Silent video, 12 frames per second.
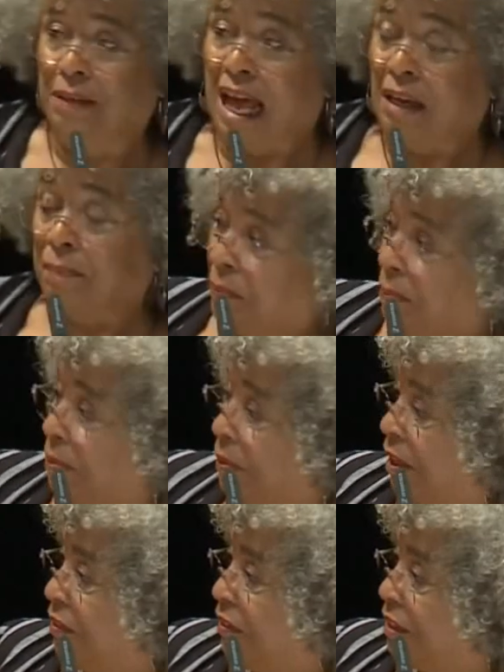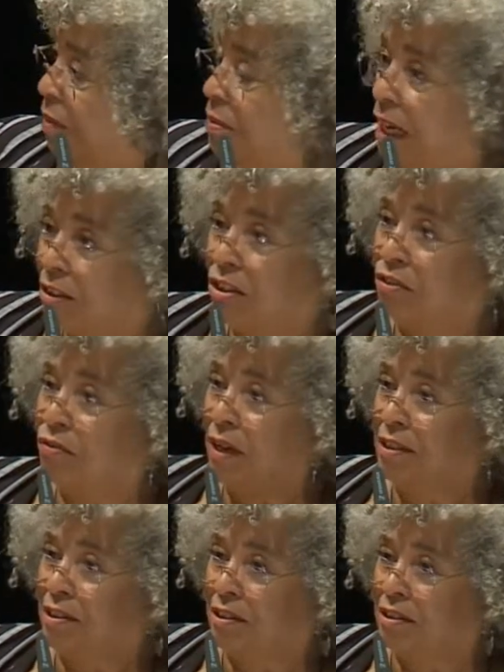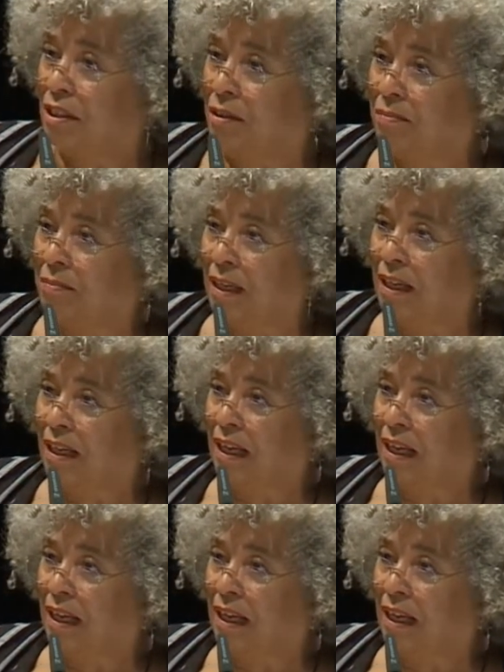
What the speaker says: Black people are subject to racism